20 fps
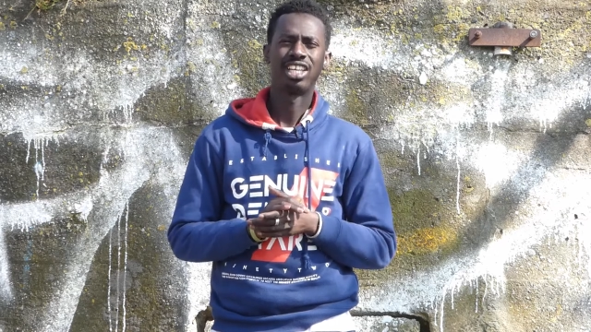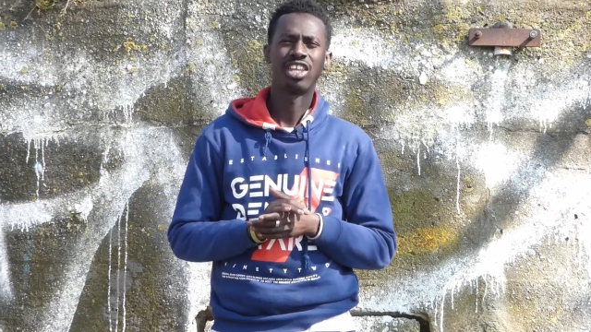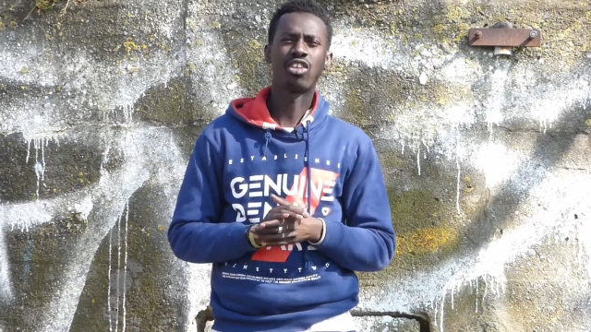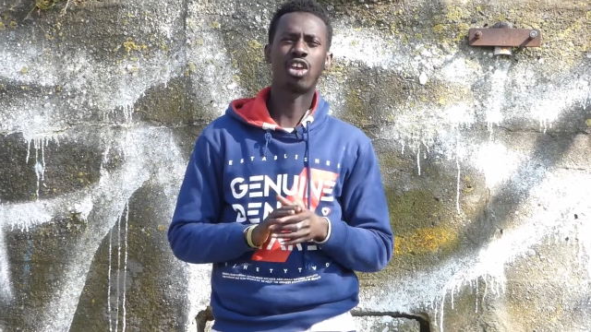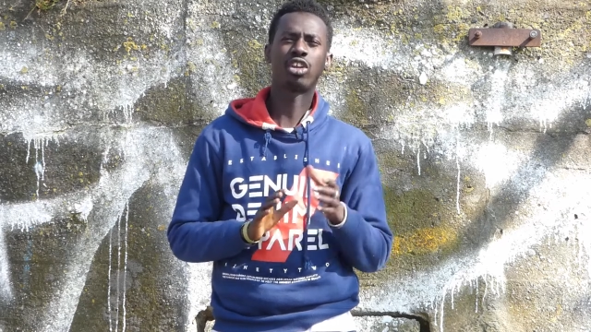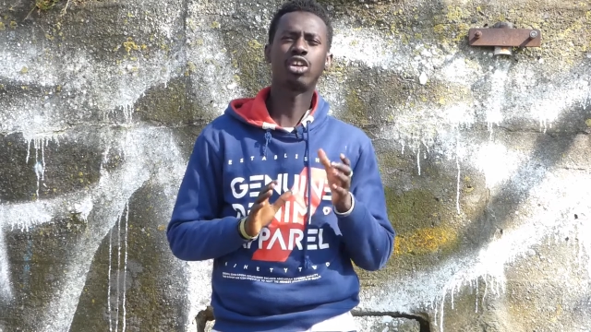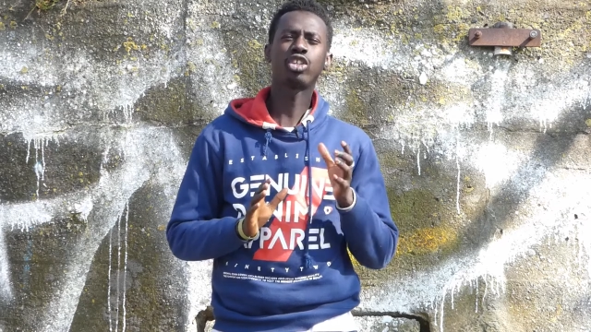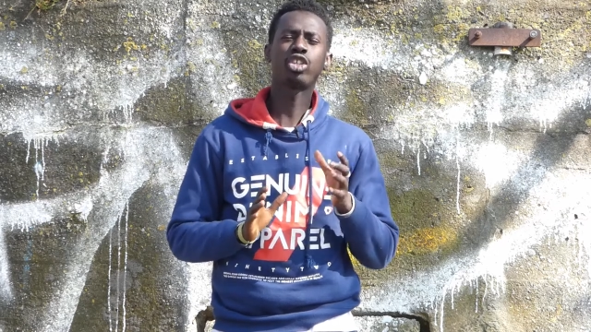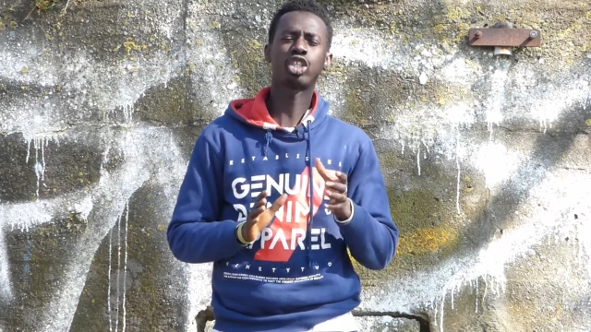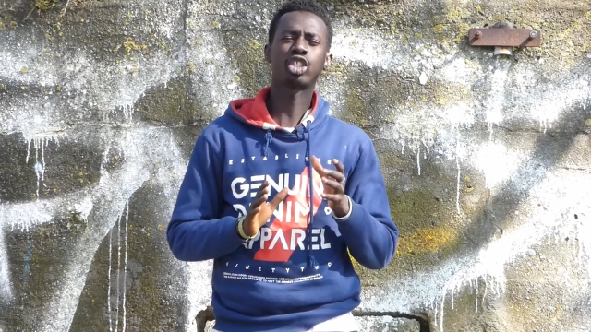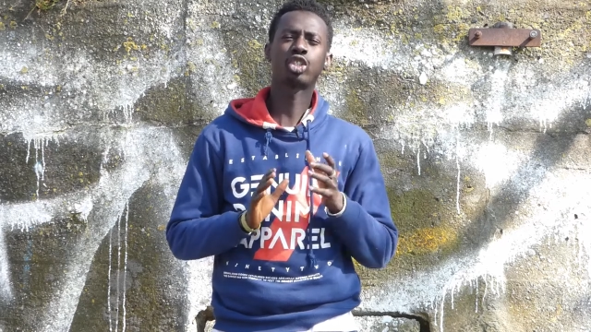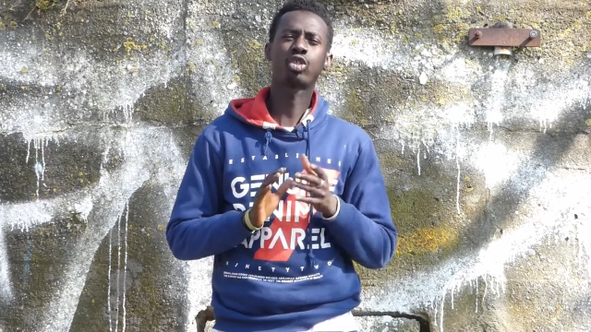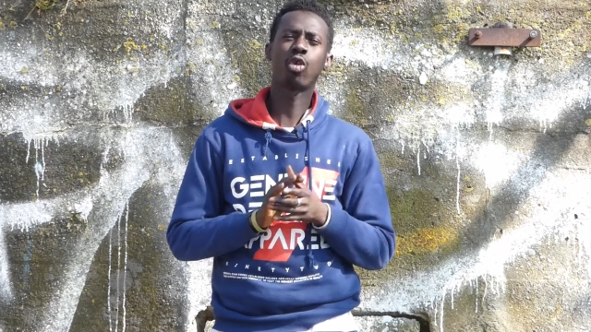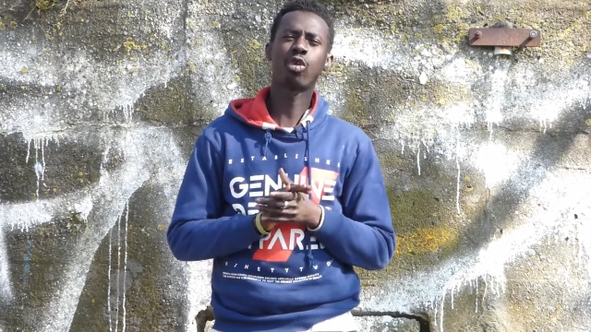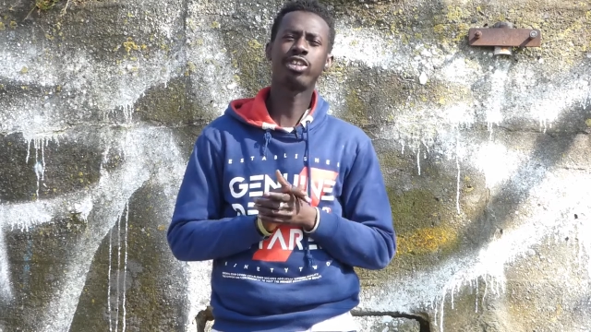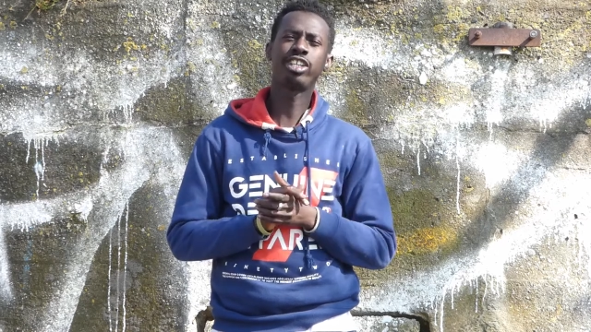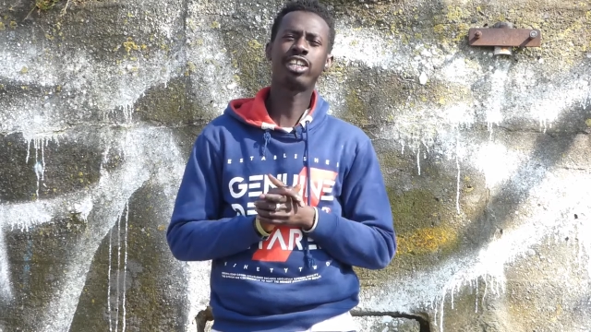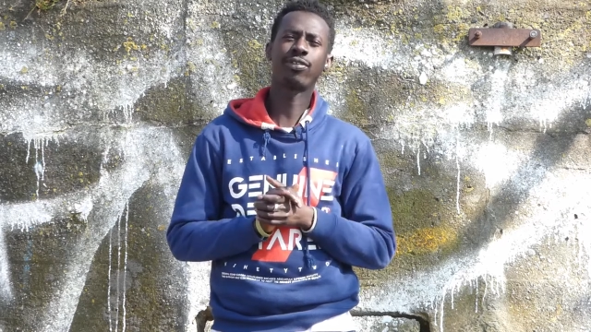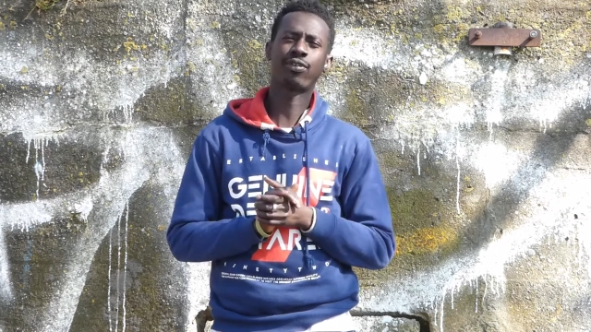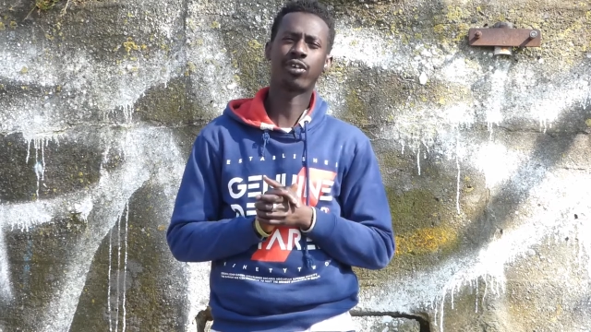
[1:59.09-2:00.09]
you're not just
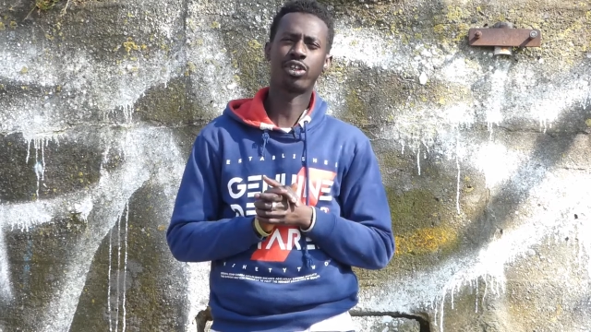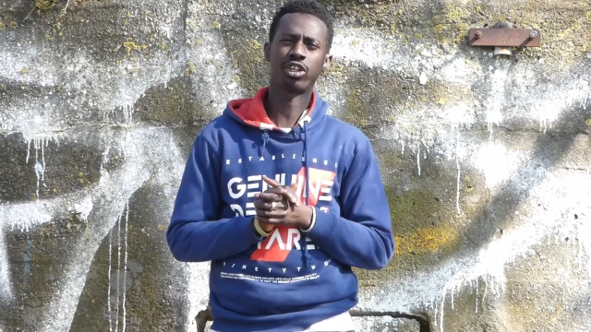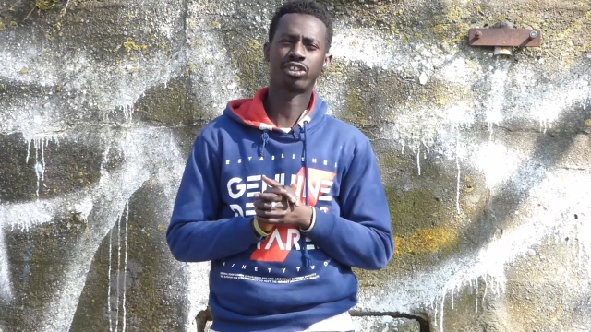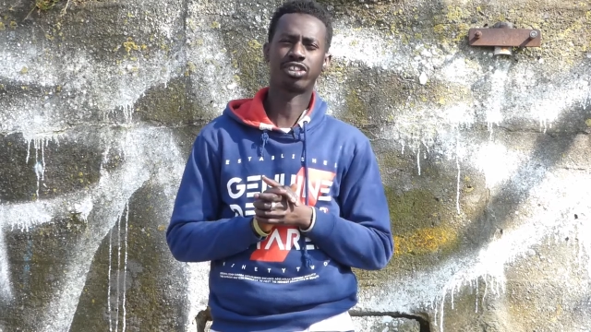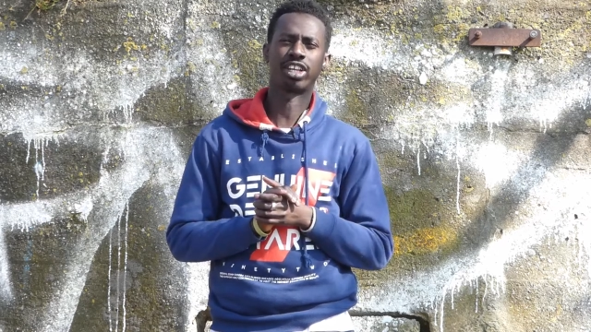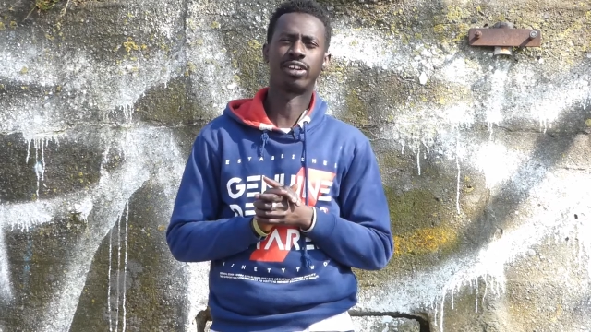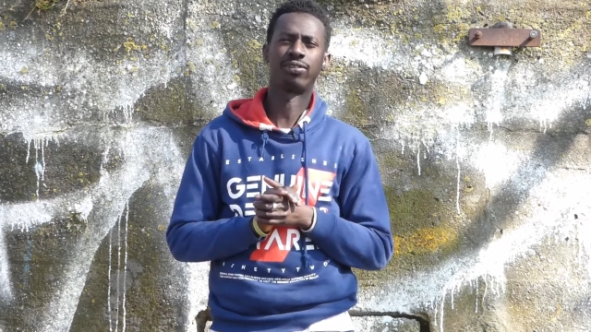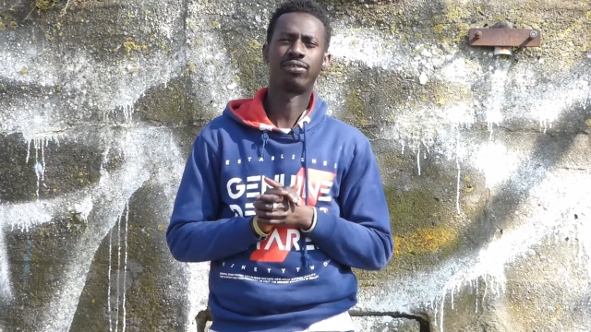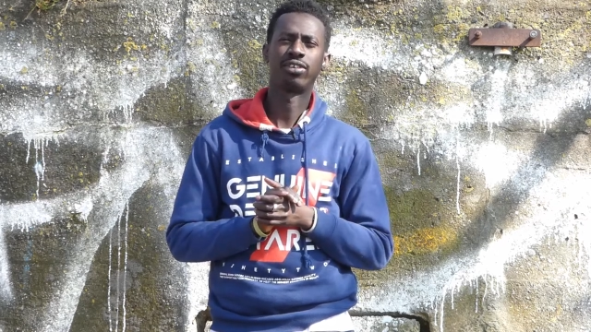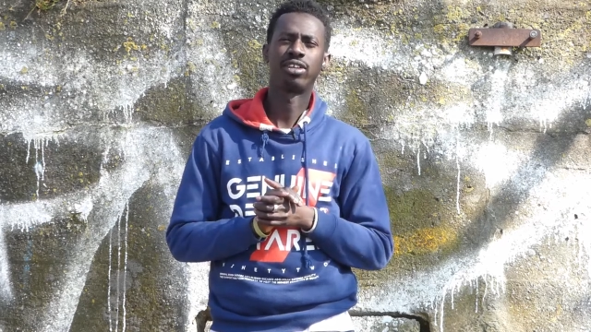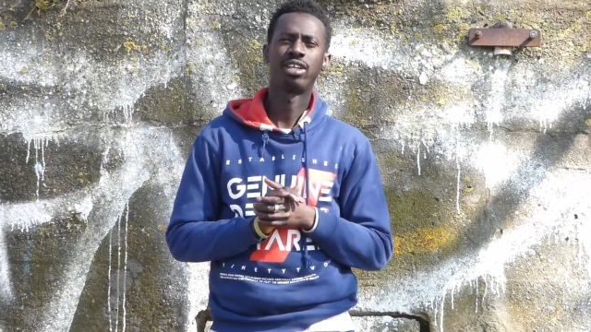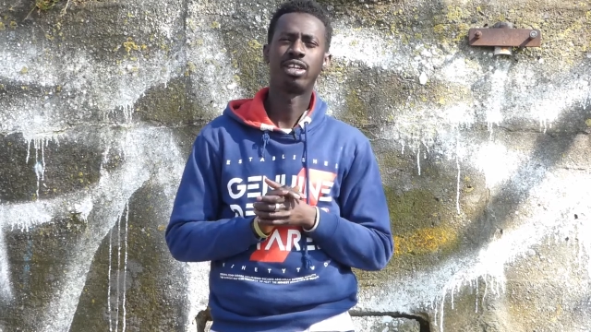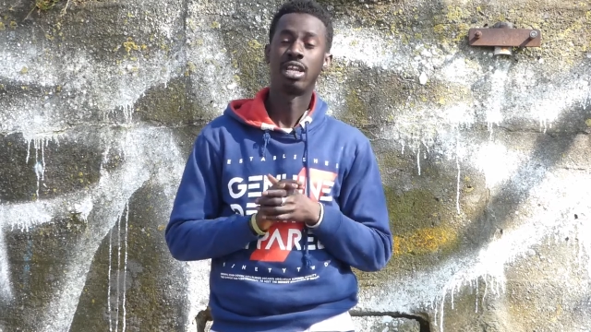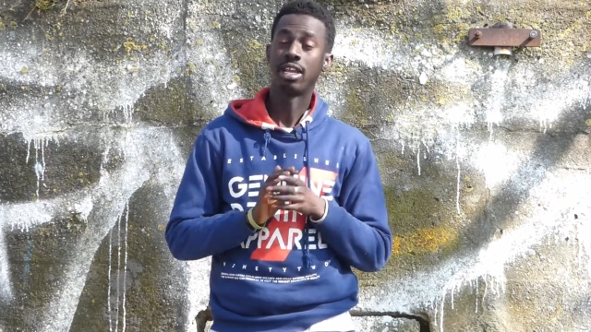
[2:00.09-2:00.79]
doing this for yourself,